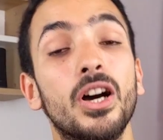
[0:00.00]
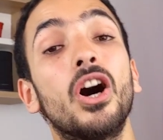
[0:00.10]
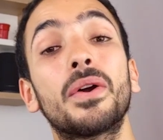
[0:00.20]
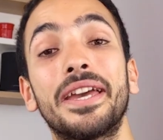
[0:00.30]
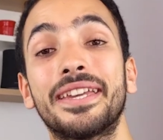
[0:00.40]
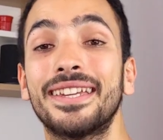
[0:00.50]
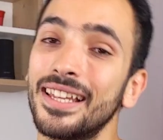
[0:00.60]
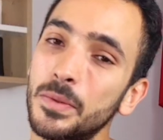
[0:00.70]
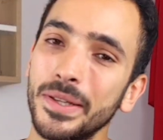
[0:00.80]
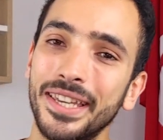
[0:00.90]
Okay,
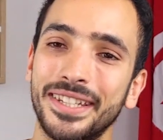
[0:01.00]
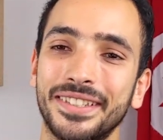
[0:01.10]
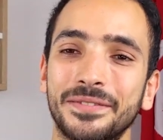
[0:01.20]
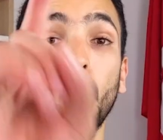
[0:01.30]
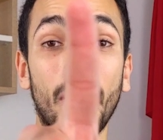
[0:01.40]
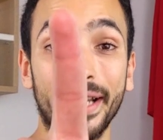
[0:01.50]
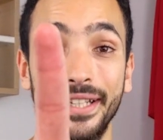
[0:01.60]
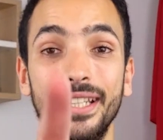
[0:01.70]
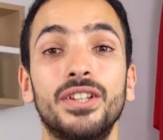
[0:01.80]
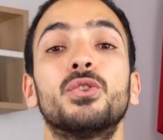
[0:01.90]
let's begin.
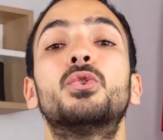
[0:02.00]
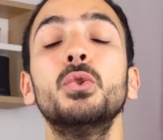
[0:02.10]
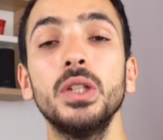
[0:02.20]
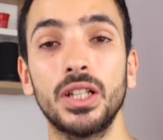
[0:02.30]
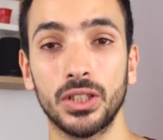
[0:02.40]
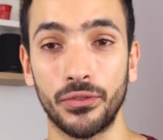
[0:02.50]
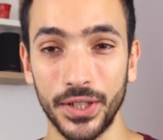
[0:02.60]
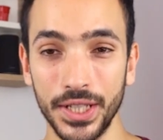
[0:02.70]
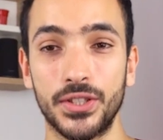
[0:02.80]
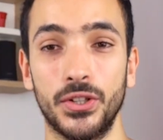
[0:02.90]
1. Do a lot of
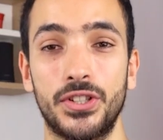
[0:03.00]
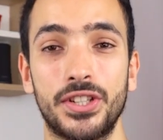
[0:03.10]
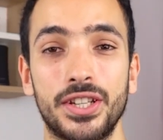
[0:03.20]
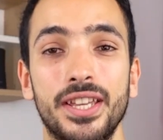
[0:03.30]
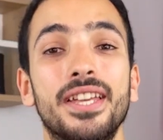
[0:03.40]
research.